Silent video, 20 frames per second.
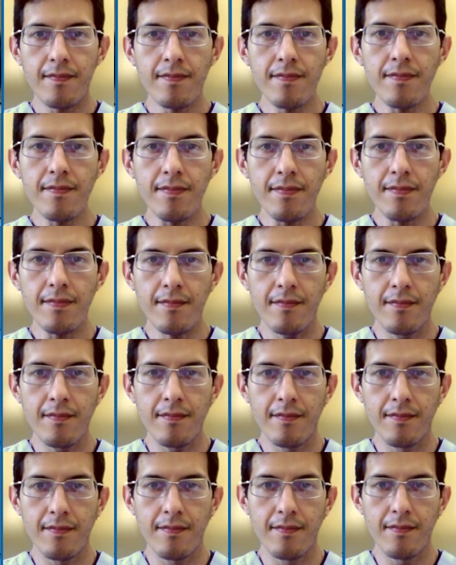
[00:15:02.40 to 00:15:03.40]

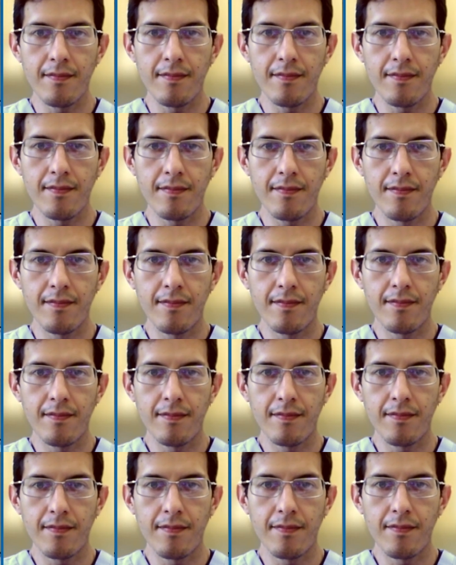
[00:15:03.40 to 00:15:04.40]

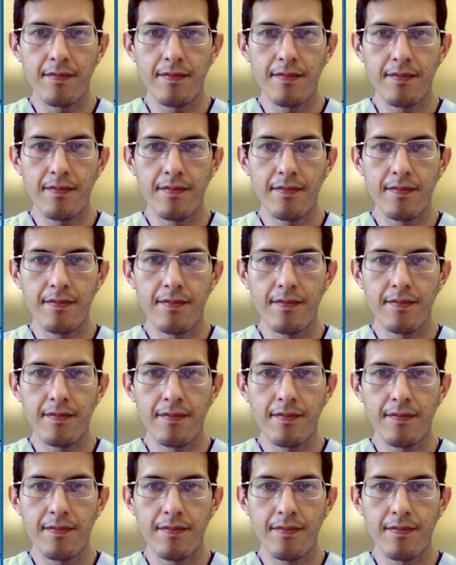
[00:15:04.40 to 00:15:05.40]

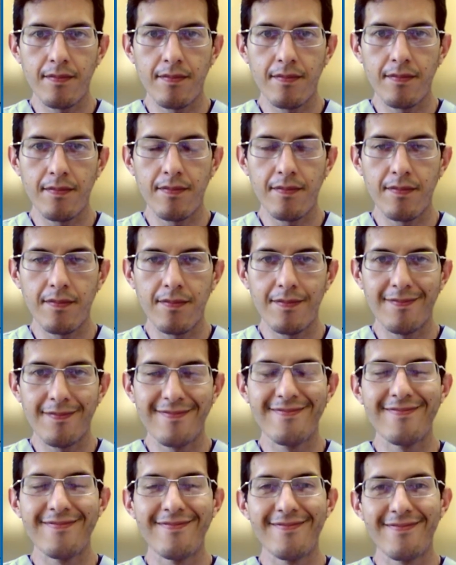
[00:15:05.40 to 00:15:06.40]

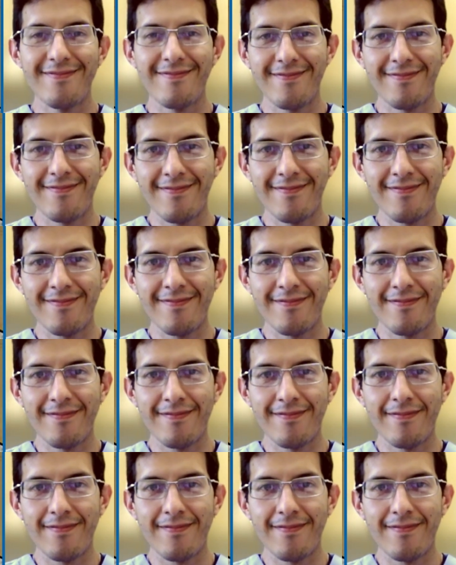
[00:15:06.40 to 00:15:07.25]
[no speech]